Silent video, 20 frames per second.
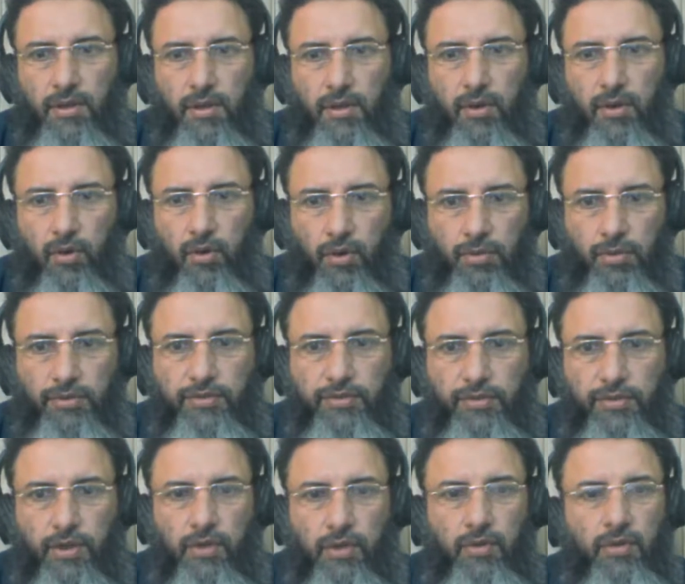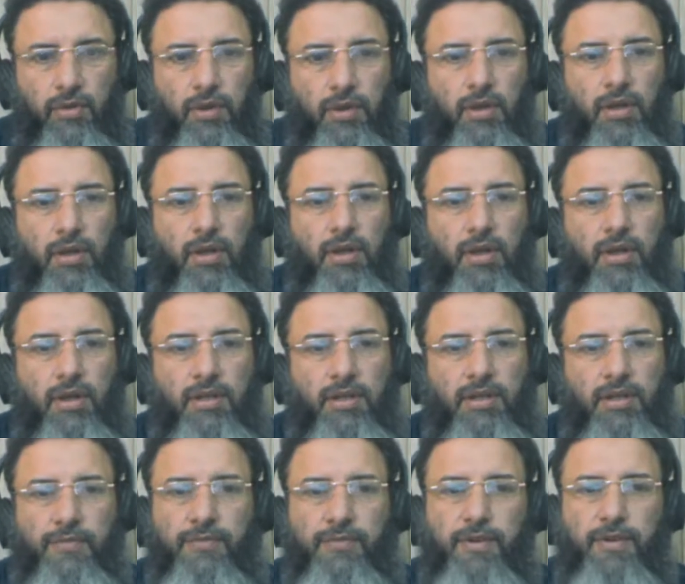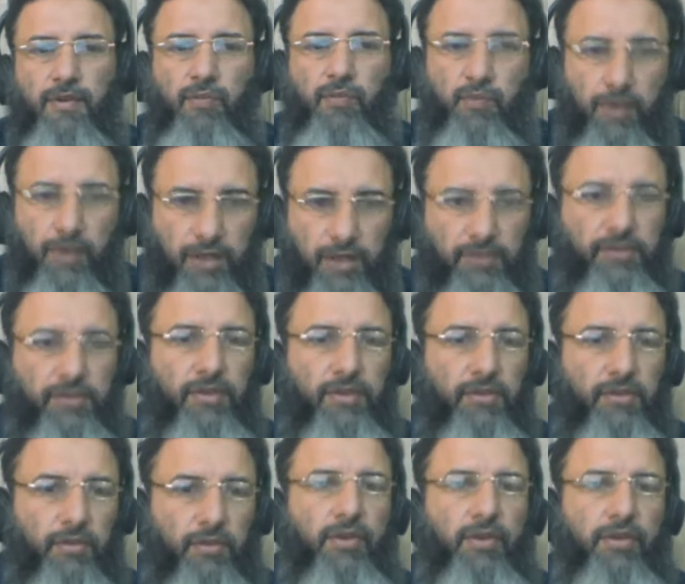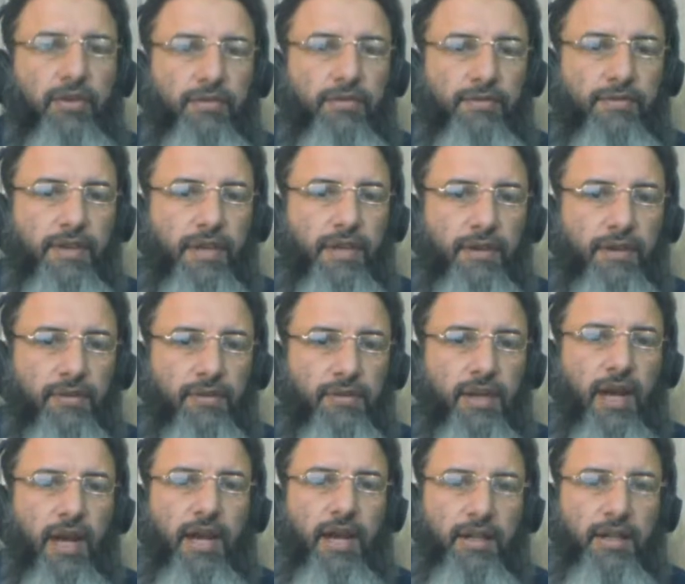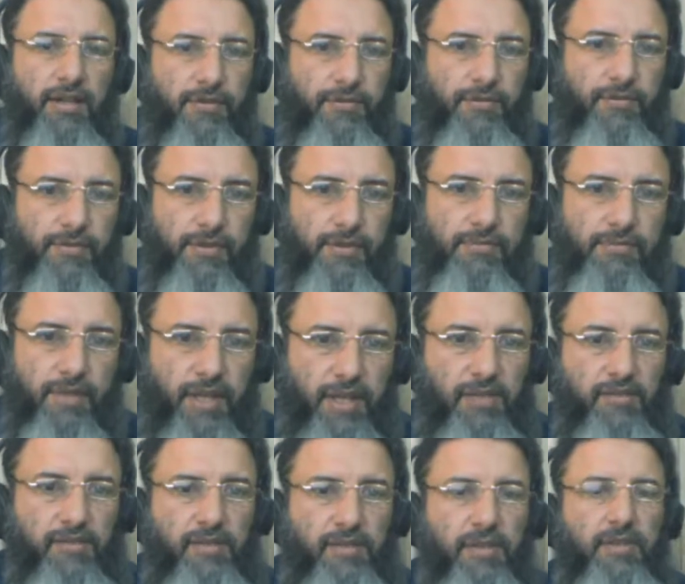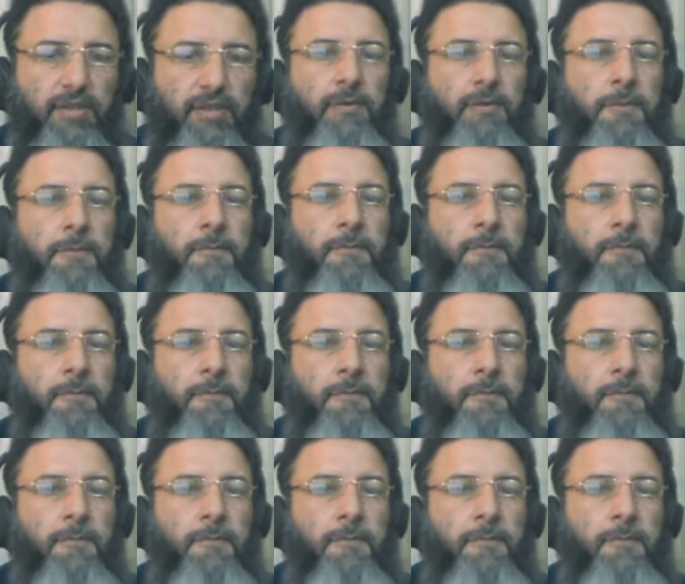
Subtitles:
also different verses were revealed at different places,